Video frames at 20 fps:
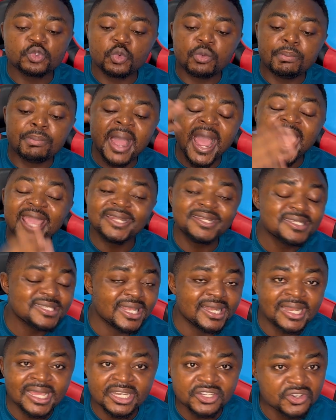will buy these
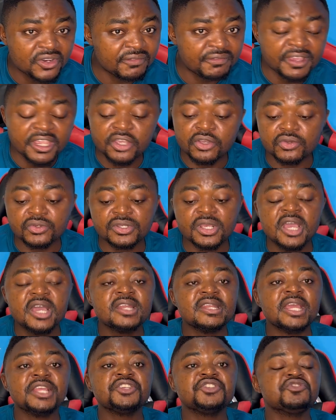electric vehicles.
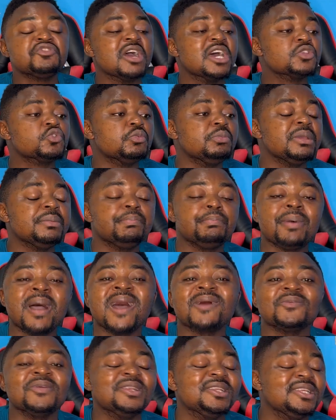Nigerians will be
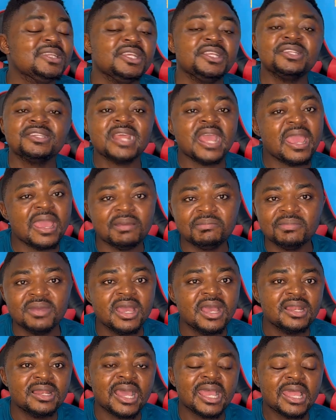parading in them.
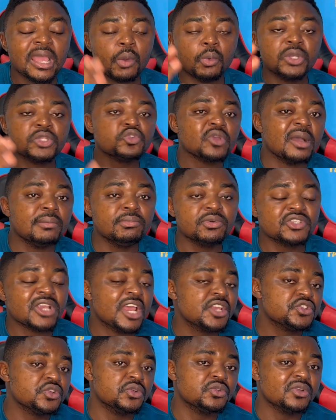Like I went to Abuja,
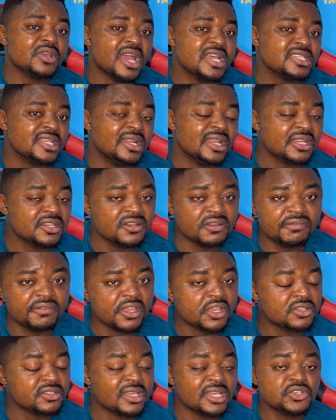I showed you guys electric
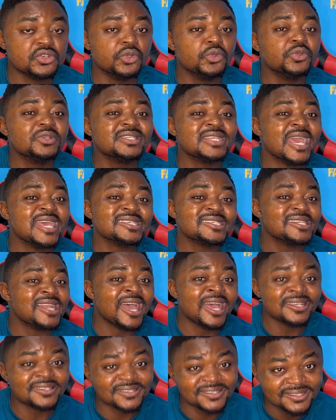vehicles. I showed you
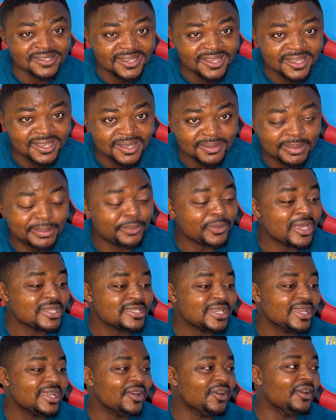Teslas. People were
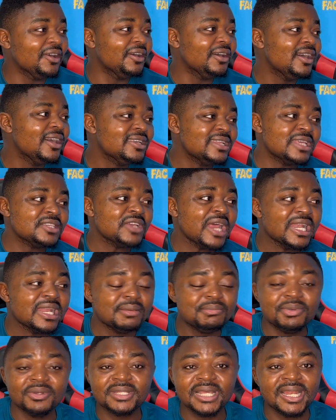saying, oh, Nigeria,
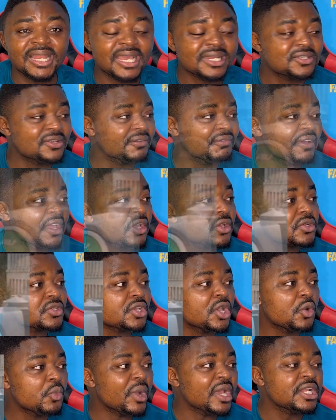they build electric vehicles.
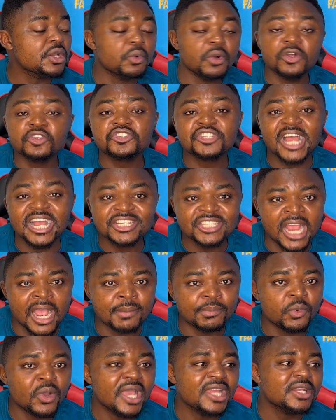Where they want charge
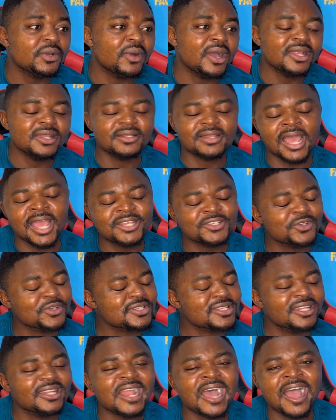them? Where they want? I
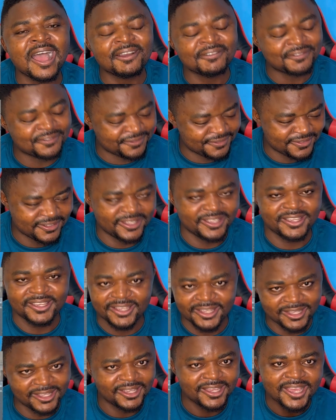just laugh.
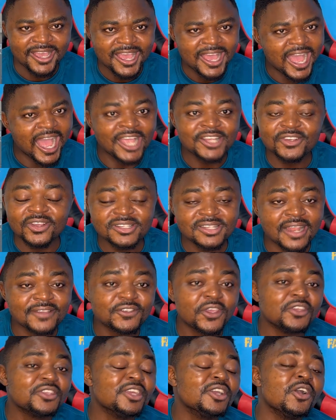
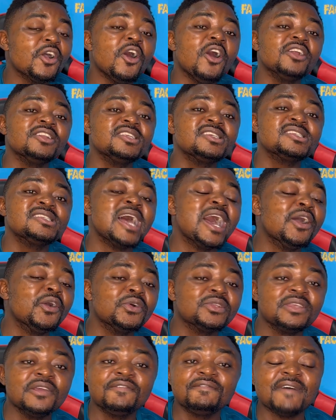So you think all these
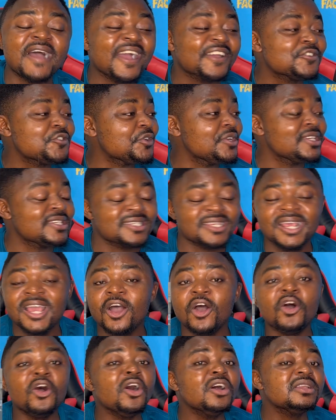Dangote factories,
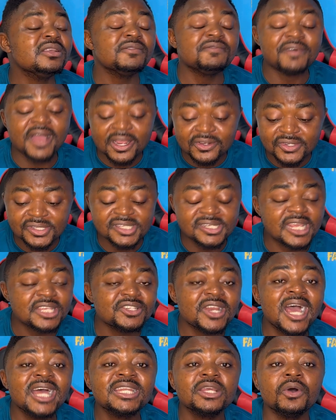all the factories in
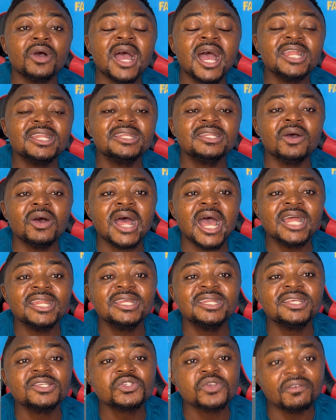Nigeria, how
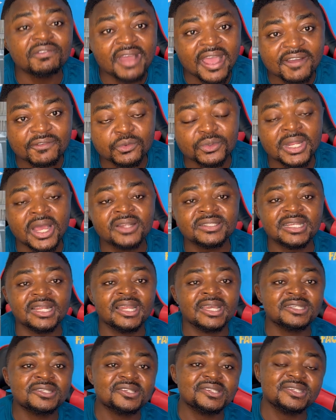did they survive without
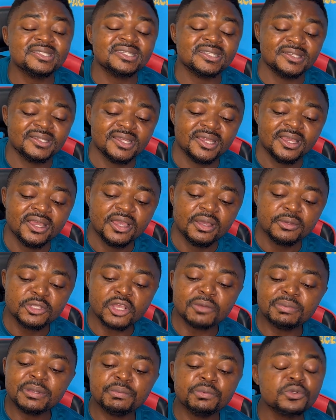electricity?
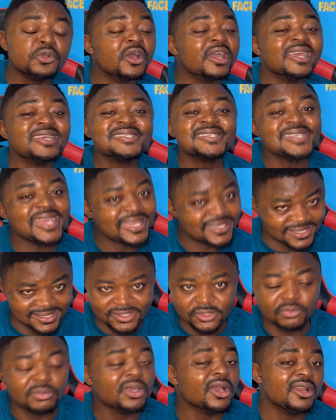Some people don't get sense,
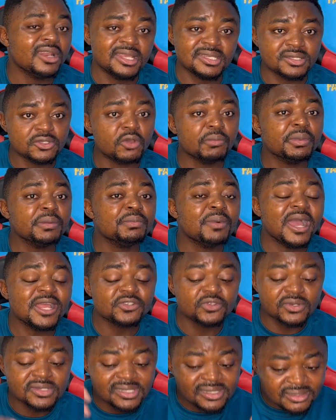to be honest. Some people
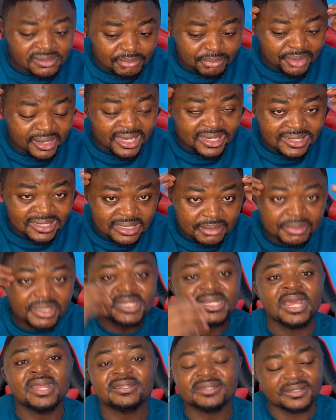are just brain
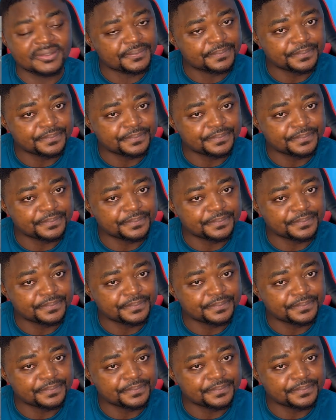limited.